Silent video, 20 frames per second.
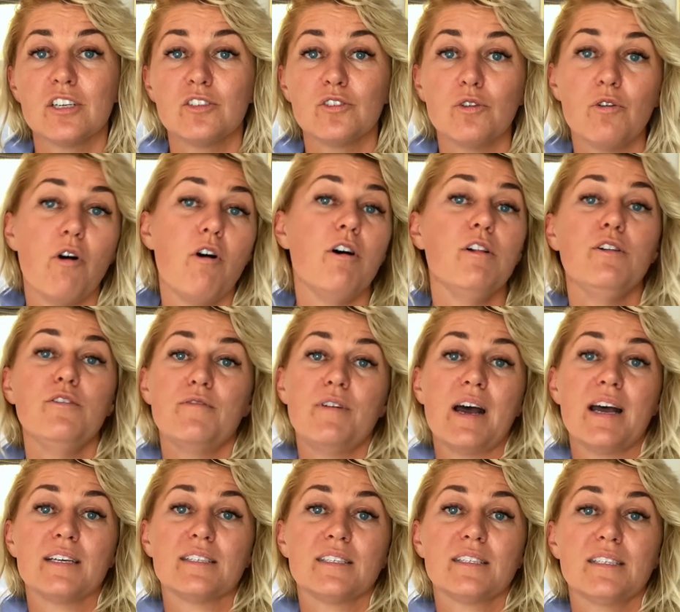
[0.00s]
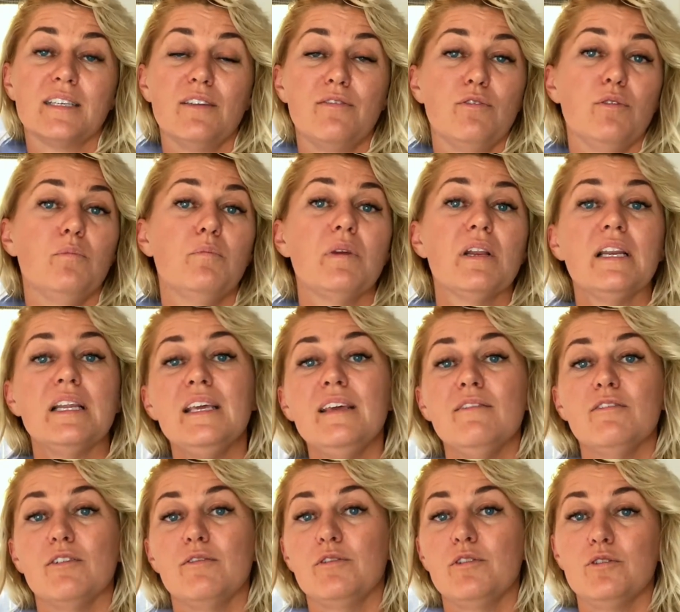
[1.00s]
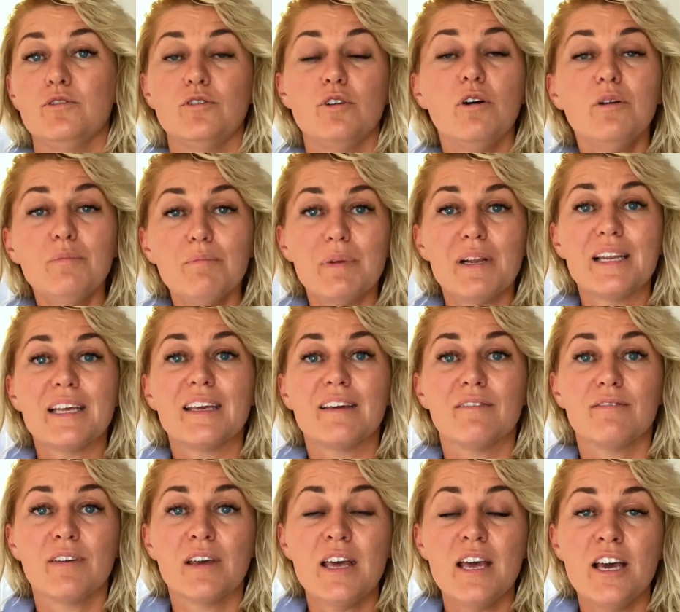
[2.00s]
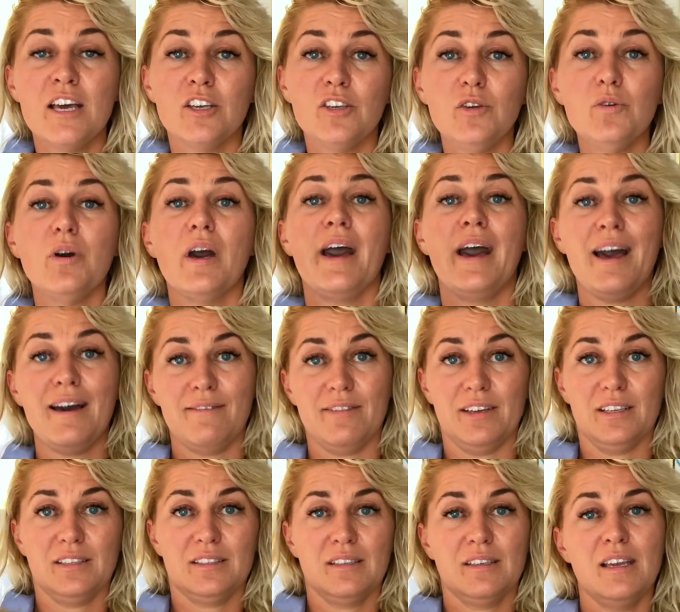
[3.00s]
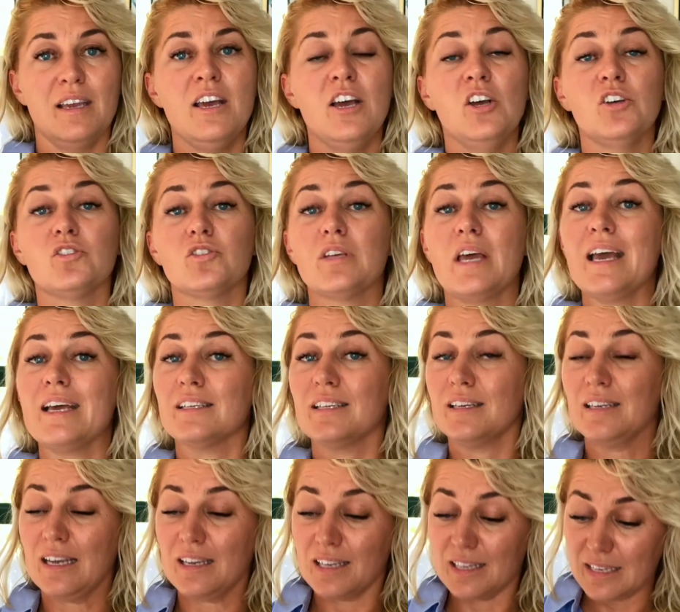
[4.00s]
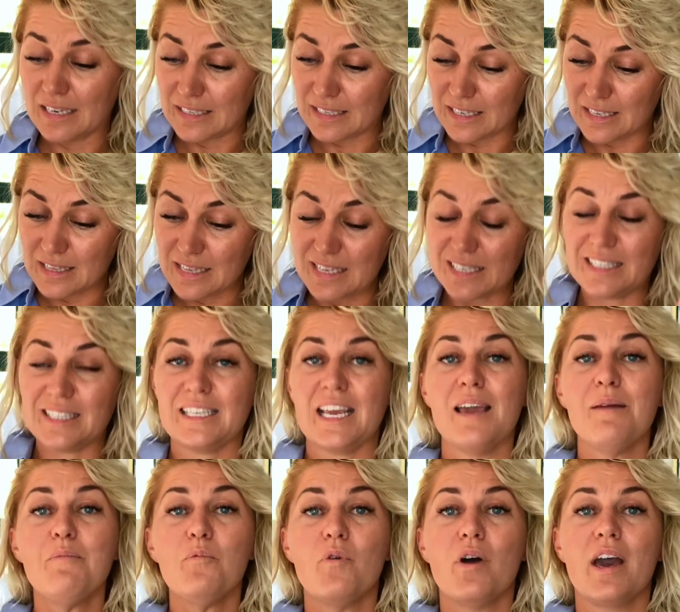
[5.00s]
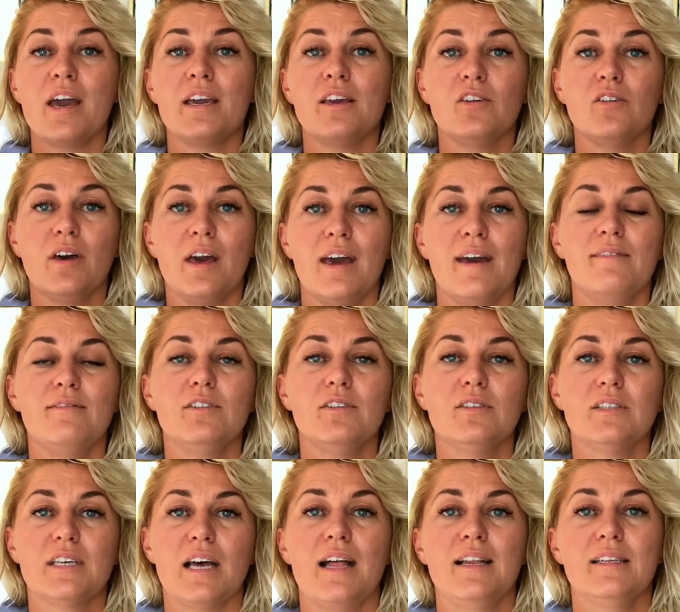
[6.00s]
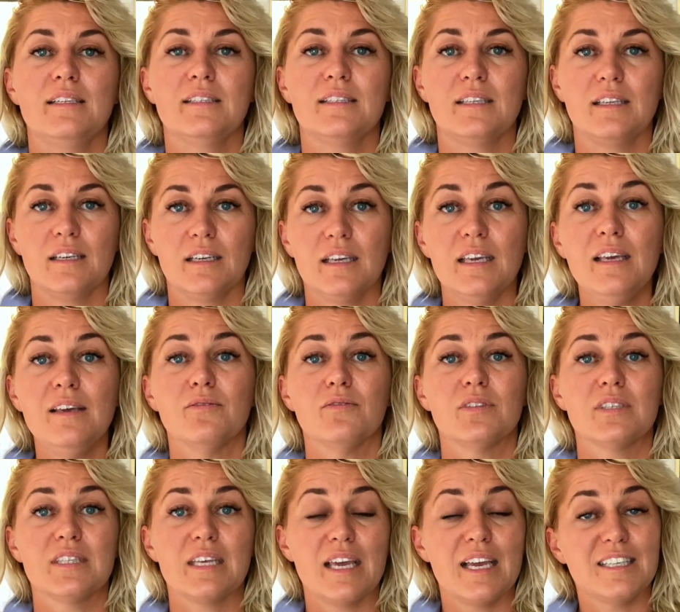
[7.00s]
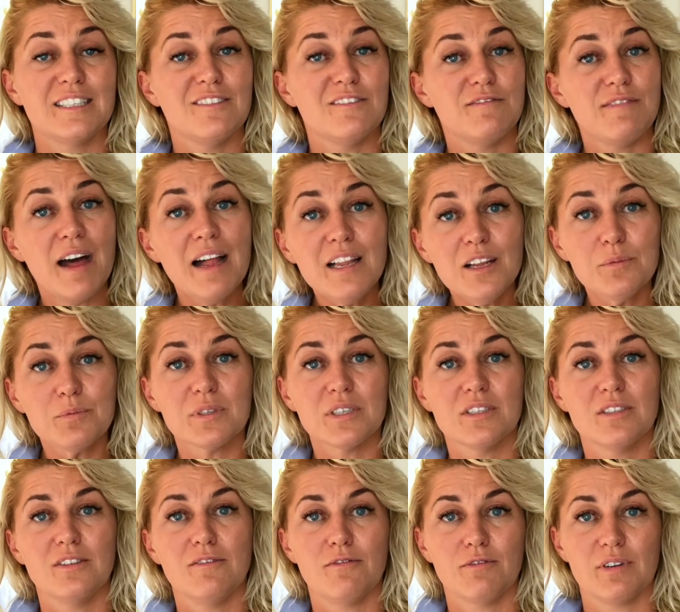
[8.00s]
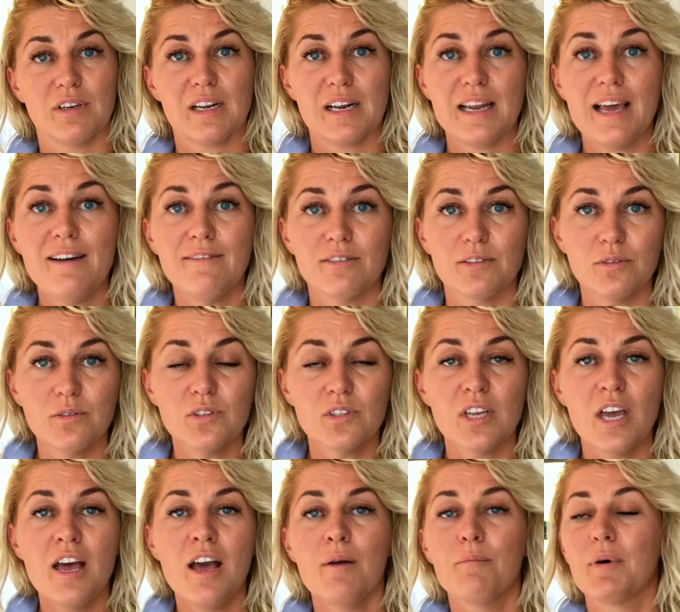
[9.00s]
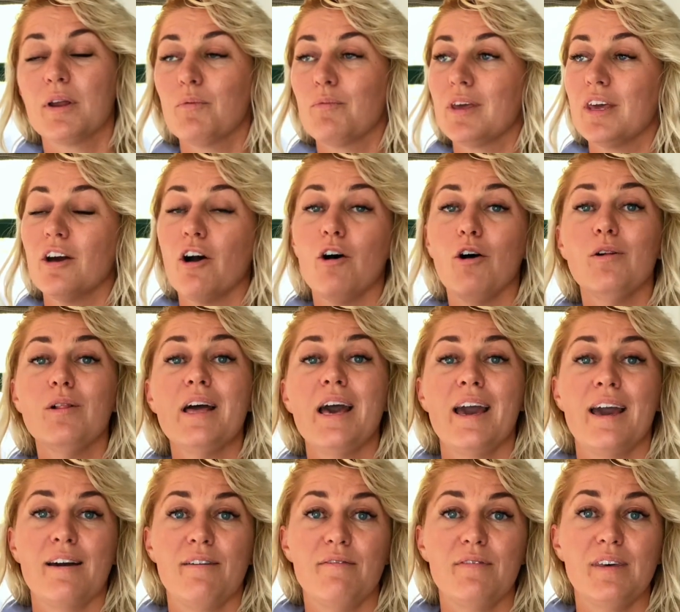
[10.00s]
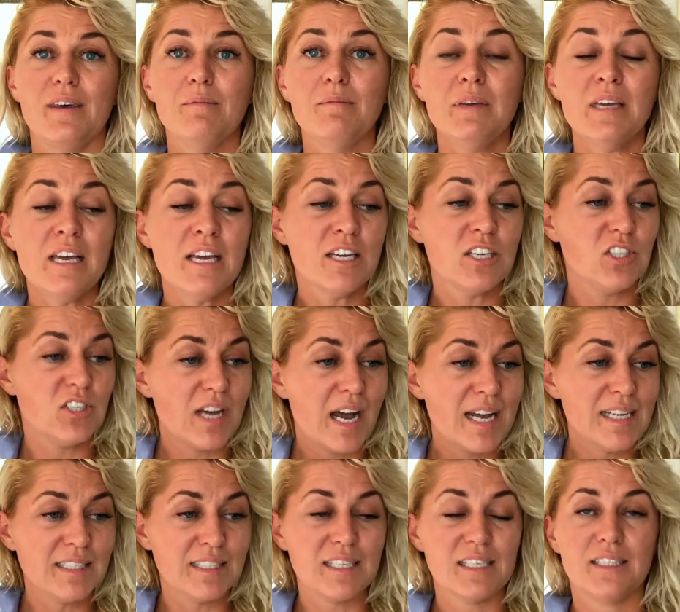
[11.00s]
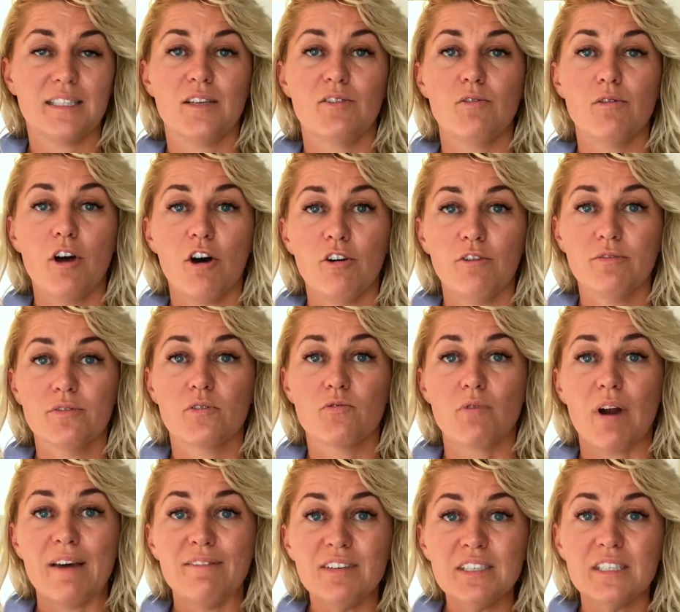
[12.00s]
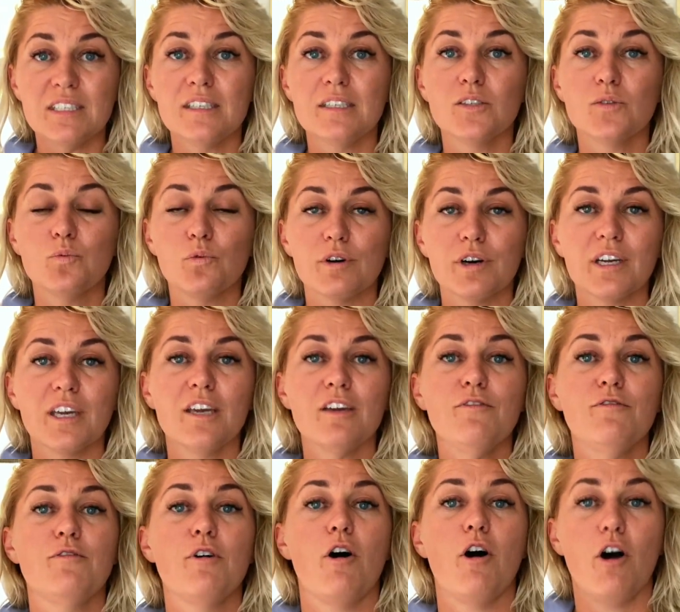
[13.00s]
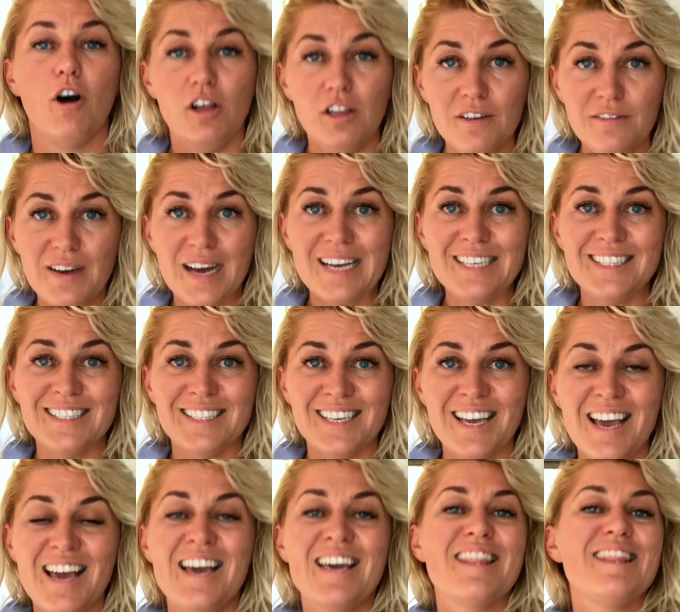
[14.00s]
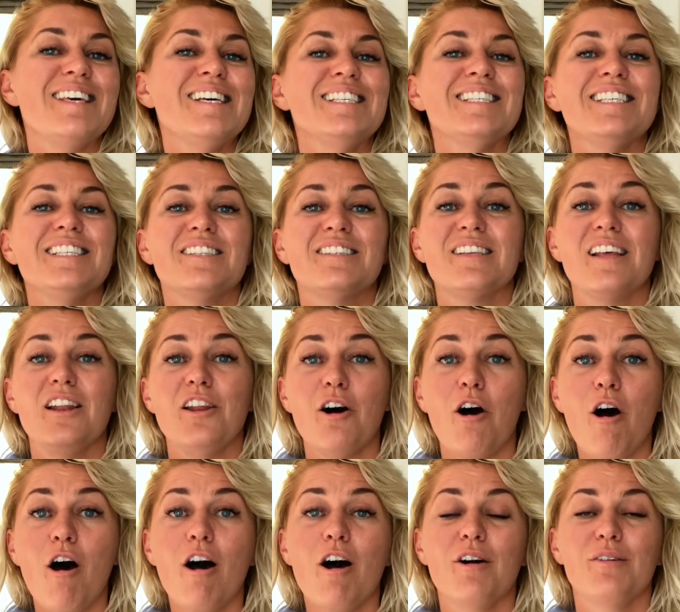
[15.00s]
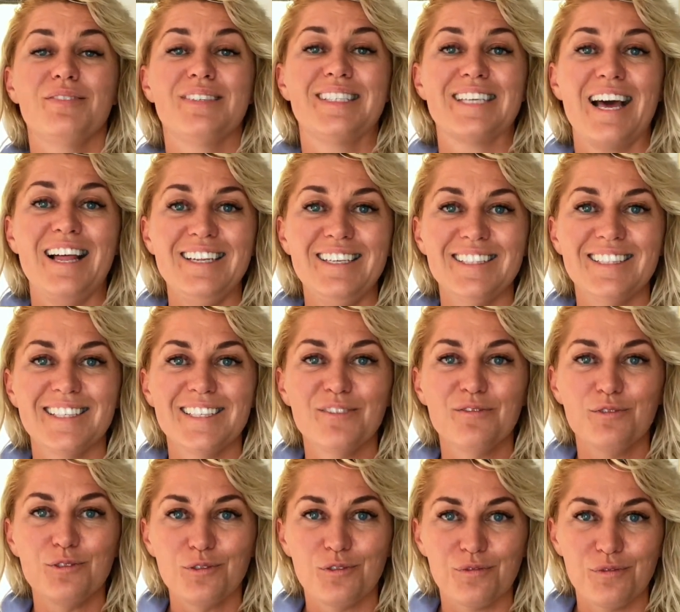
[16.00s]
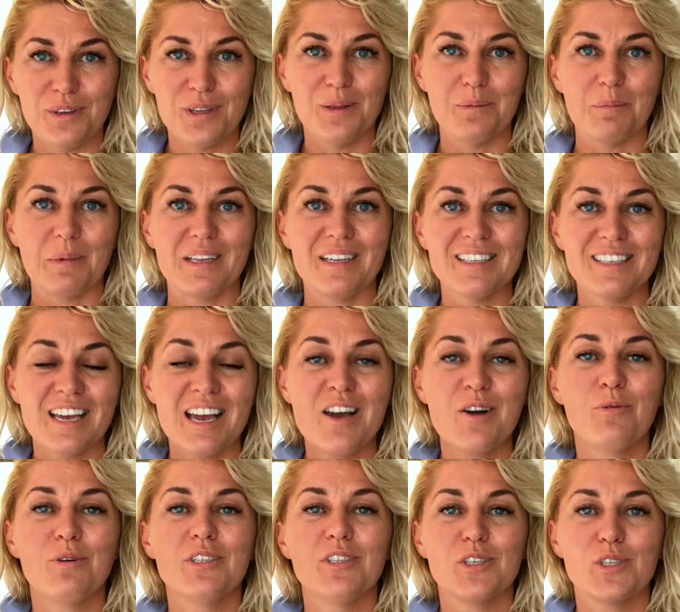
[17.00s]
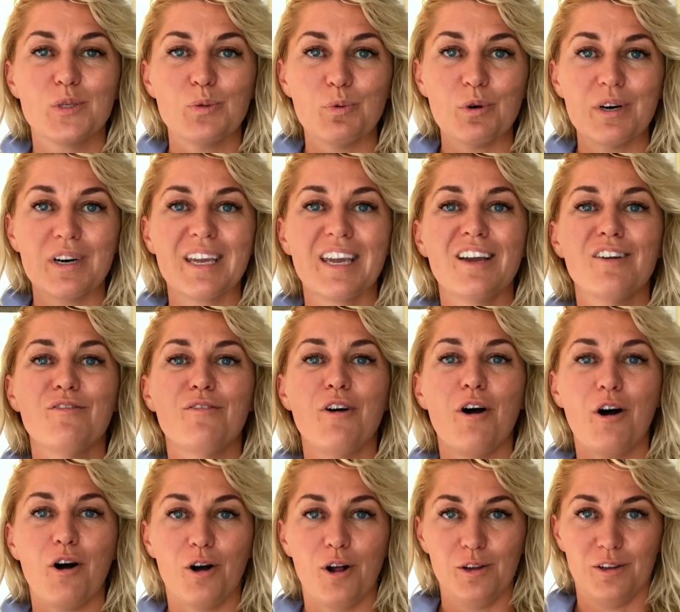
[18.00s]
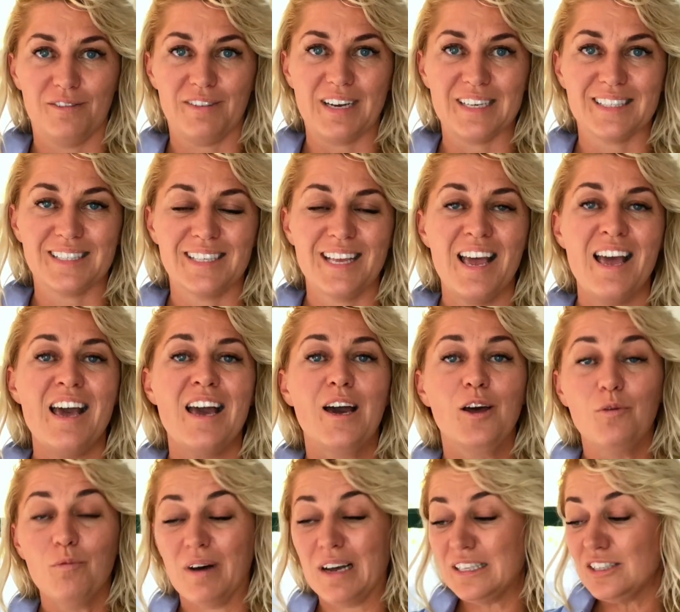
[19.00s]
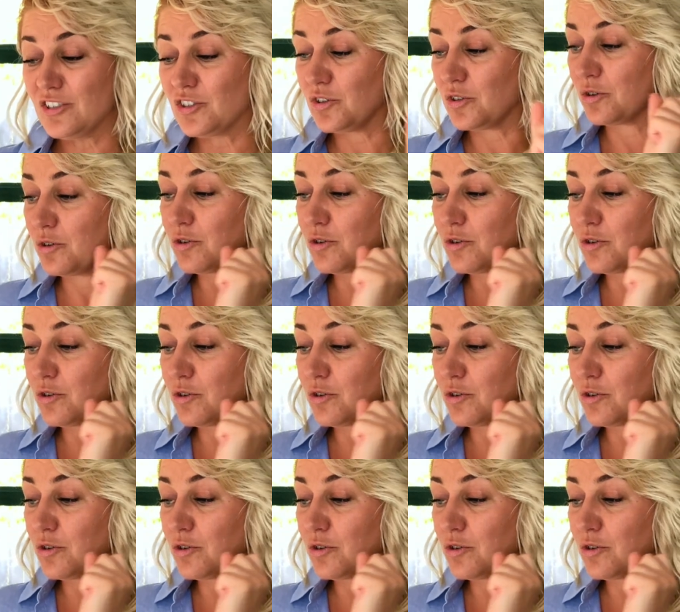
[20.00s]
to all of us. If you believe or you don't believe, you have it. And in the same way, you have your talents and gifts. They are developed at different levels, but we all have them. Just as the law of gravity is working for all of us, this is the law of talents and fulfillment, which is working for all of us. And once you